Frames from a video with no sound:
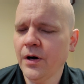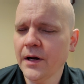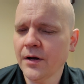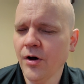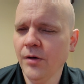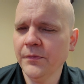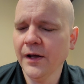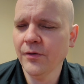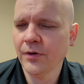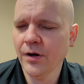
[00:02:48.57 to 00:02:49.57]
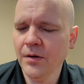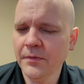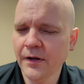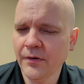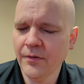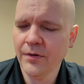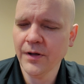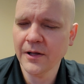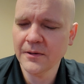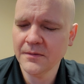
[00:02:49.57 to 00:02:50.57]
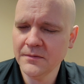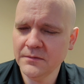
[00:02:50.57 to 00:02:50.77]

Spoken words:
All right, calm down, calm down. Okay.